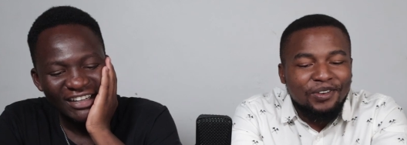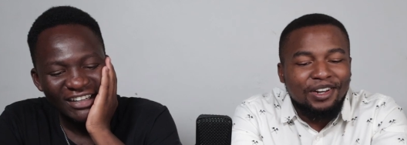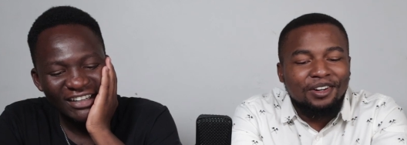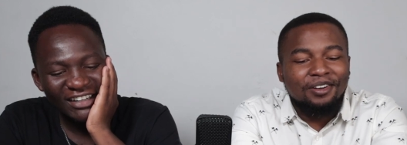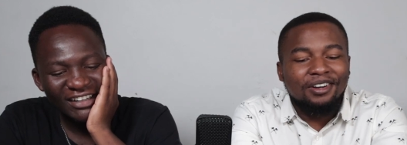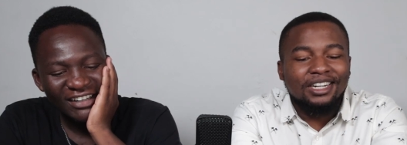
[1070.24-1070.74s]

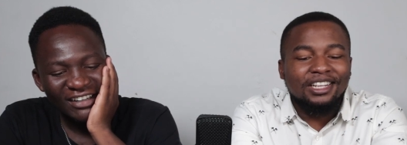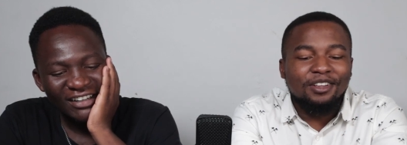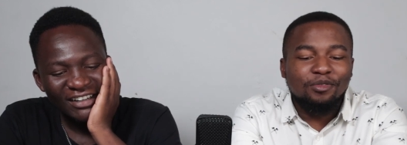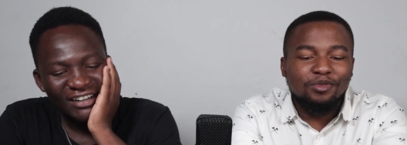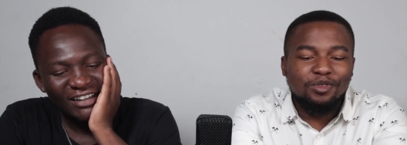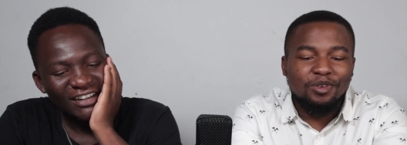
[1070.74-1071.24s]
Speaker 1: when God
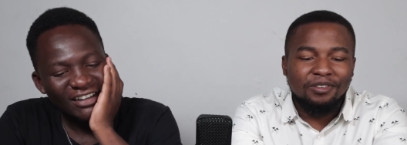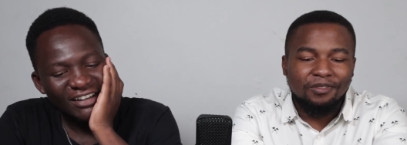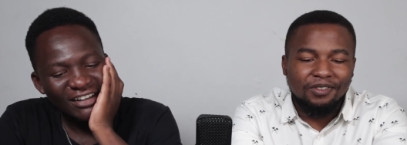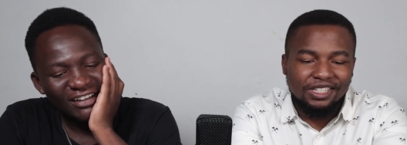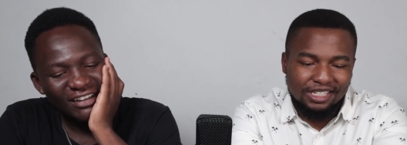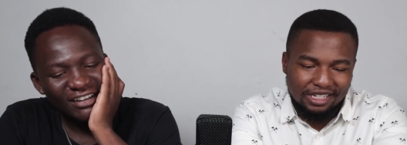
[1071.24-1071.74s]
gives you a
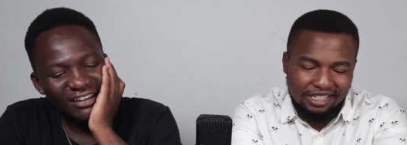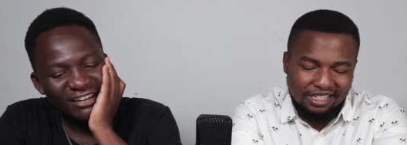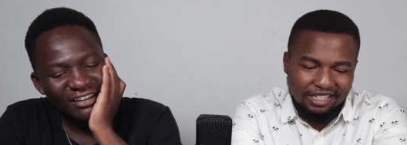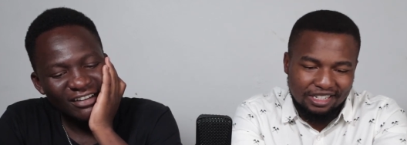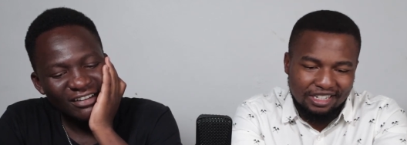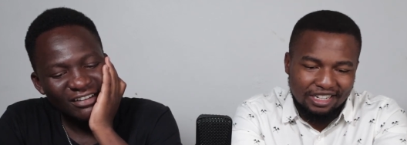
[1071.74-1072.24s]

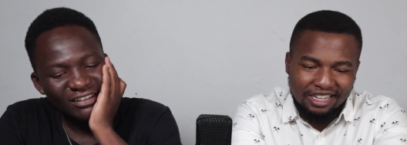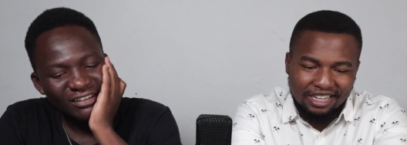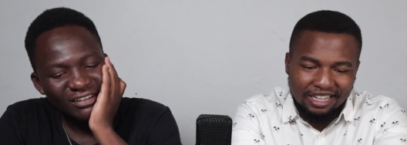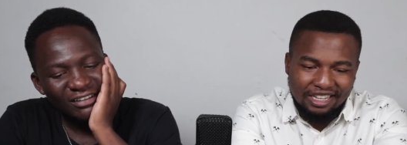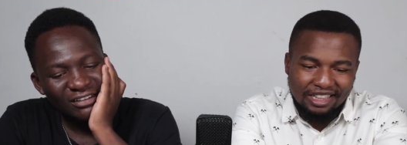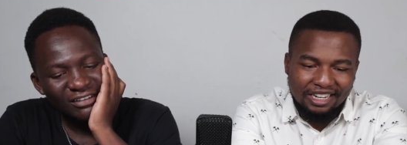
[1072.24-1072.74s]
vision,
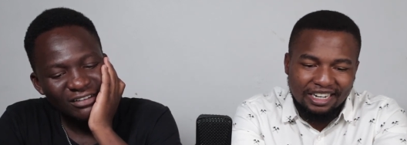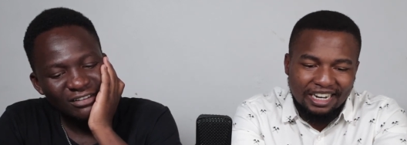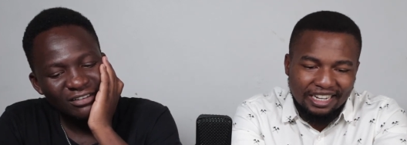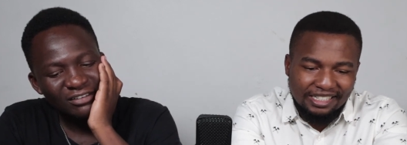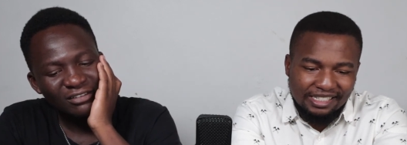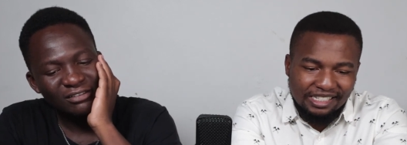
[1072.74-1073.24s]
the
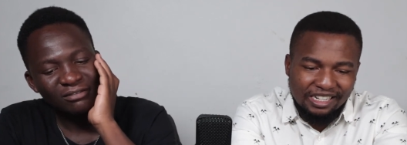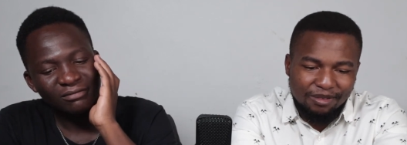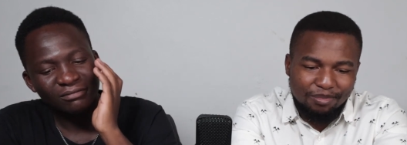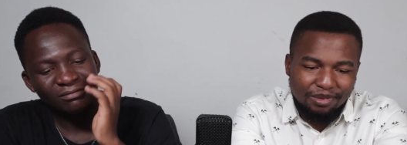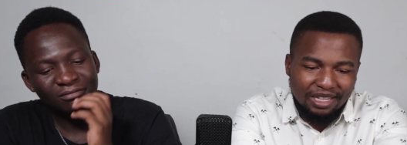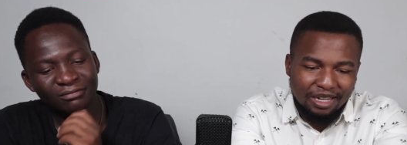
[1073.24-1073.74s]
next
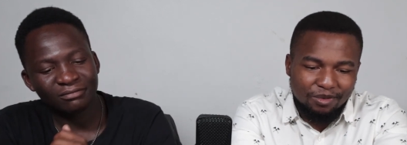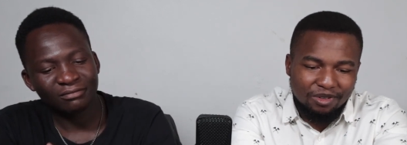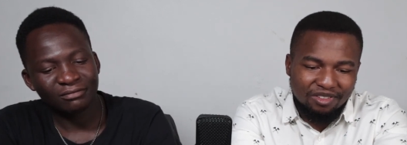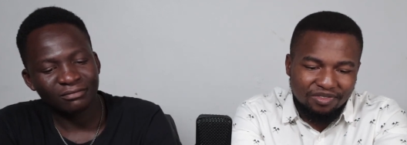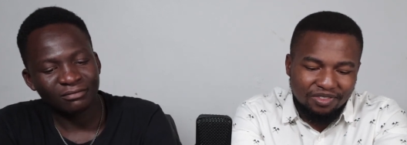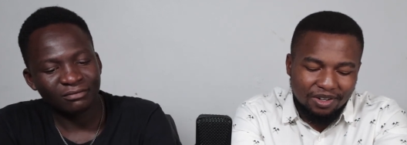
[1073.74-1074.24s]
step that
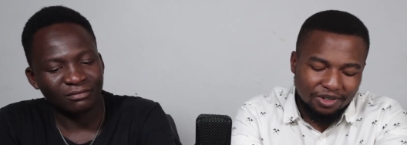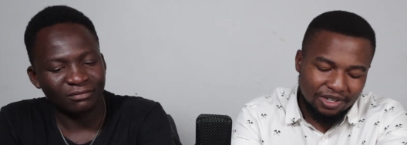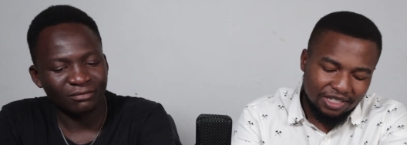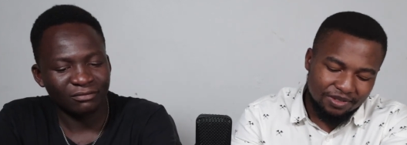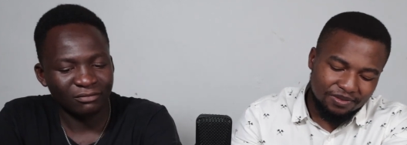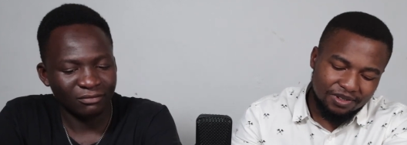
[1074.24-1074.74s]
will
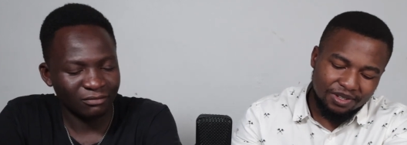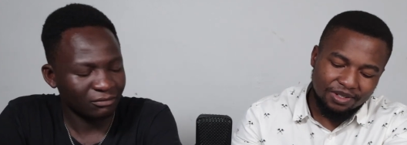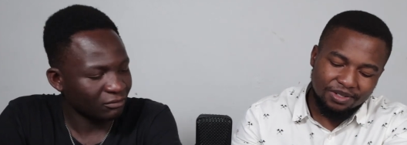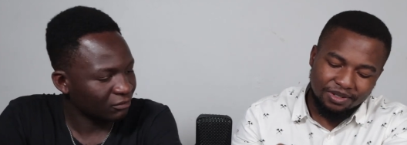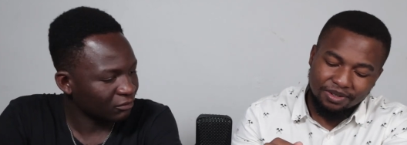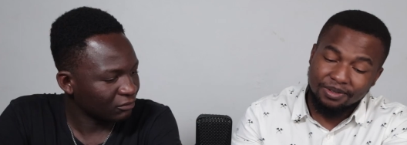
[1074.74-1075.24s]
follow is for
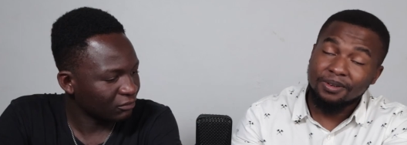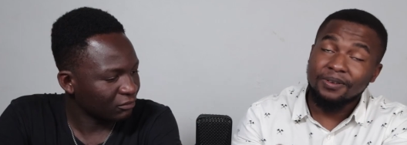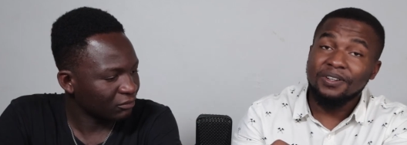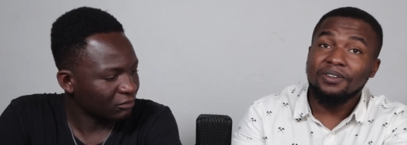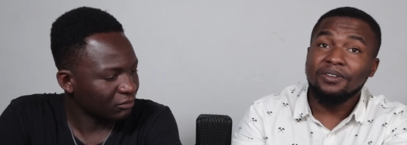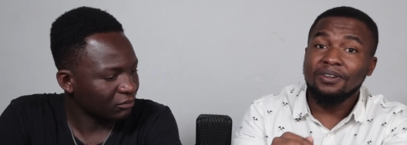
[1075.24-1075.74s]
you to
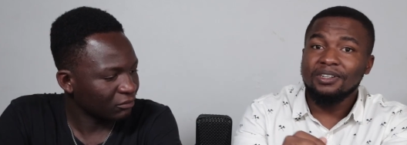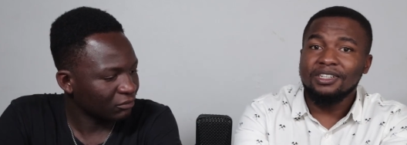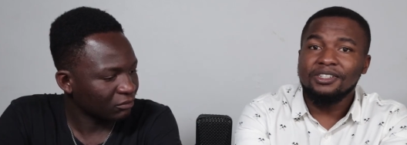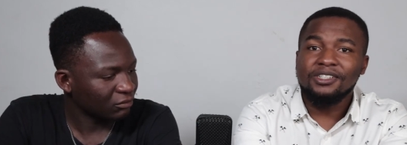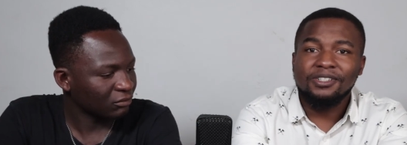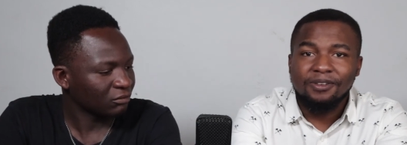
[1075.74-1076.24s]
grow in
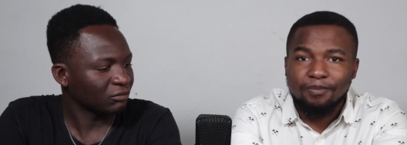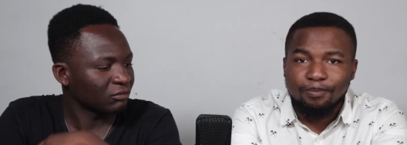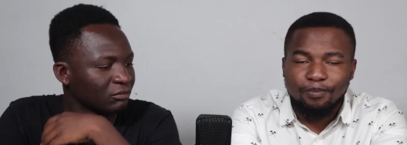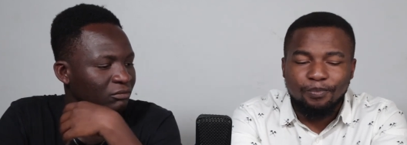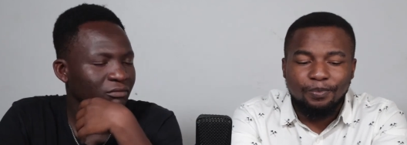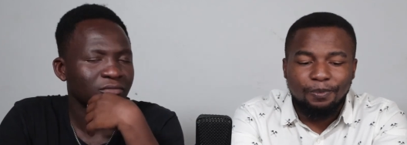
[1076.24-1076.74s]
knowledge.
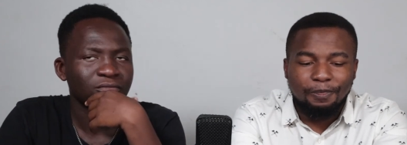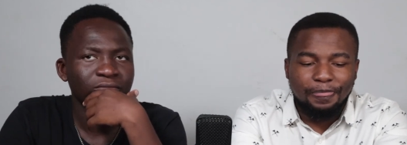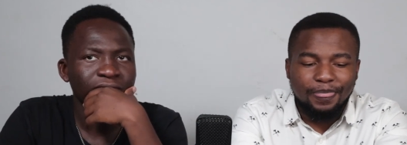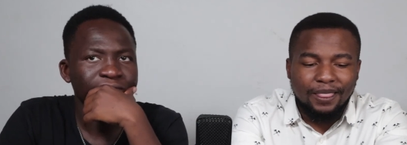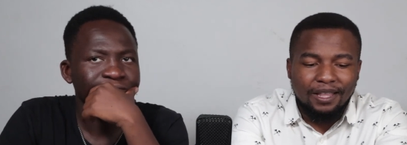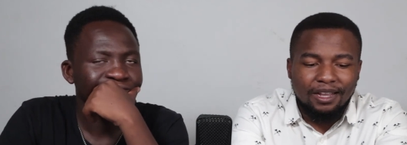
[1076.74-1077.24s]

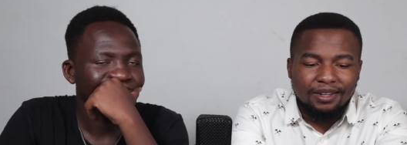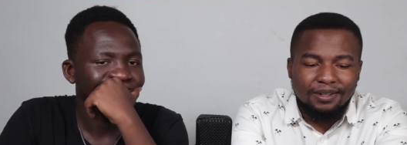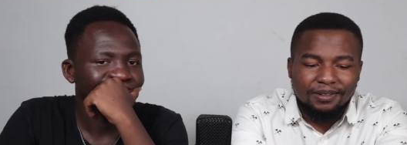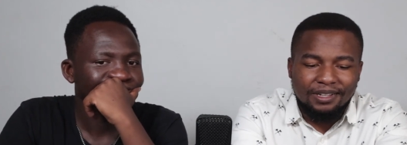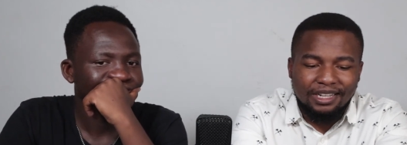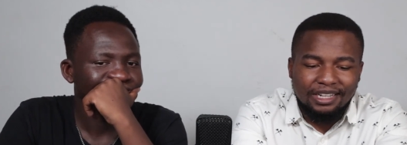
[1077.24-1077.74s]

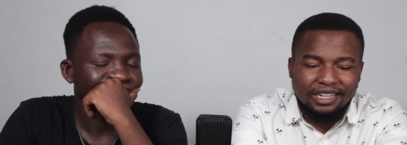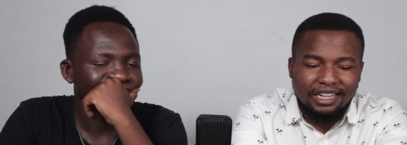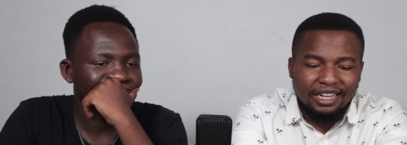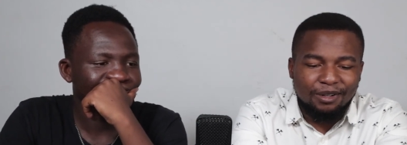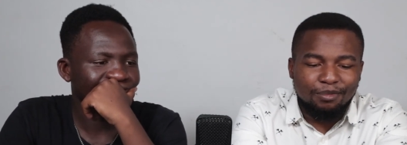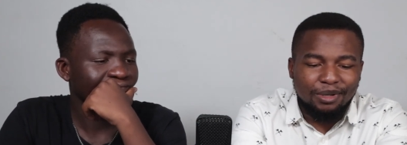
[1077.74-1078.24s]
Okay,
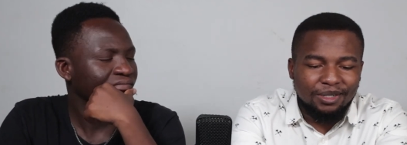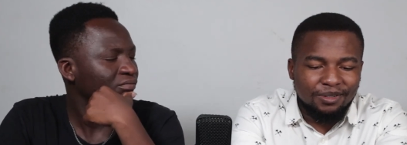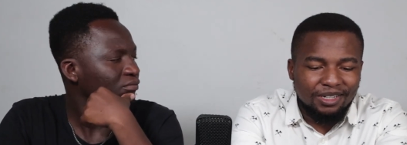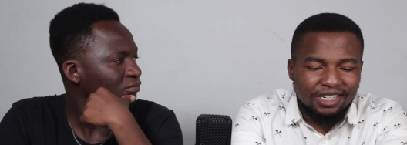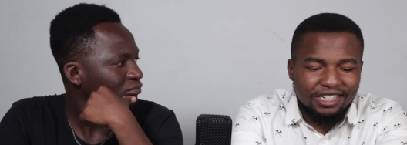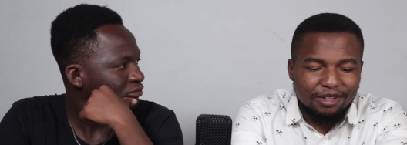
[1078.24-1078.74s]
mm-hmm. and by
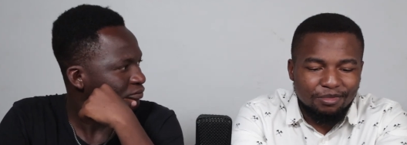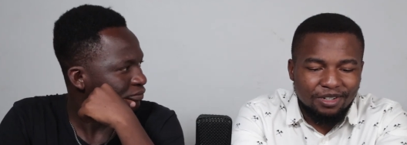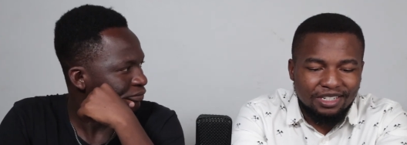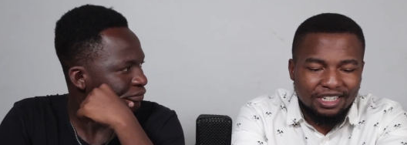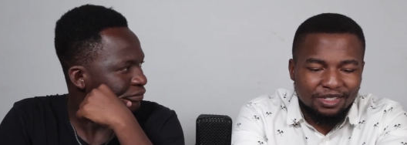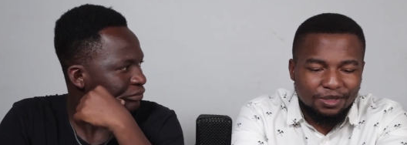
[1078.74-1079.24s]
knowledge, I'm
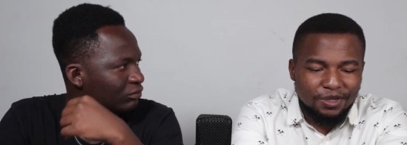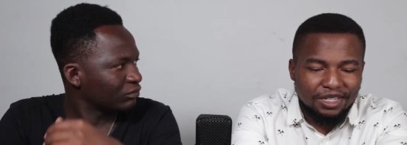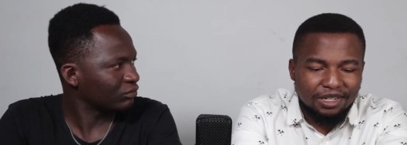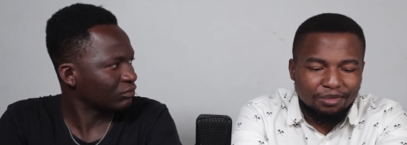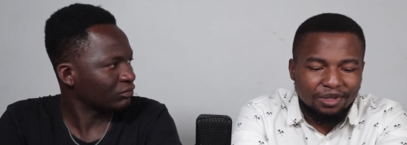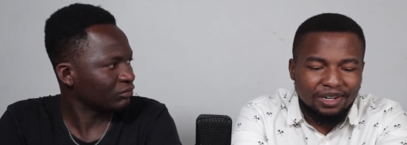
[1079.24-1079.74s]
not just
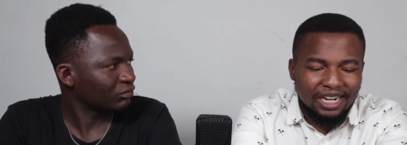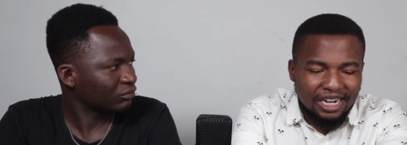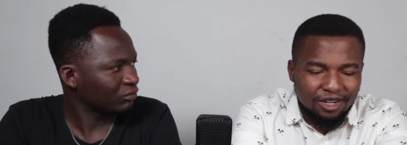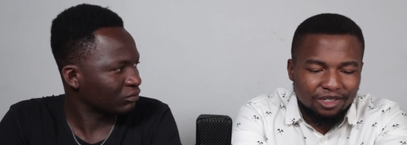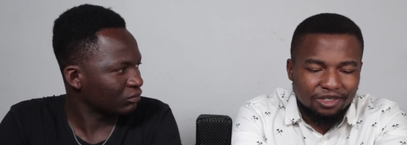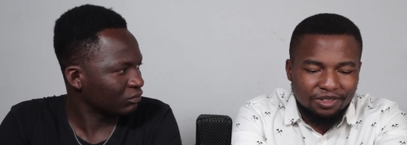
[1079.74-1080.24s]
talking about how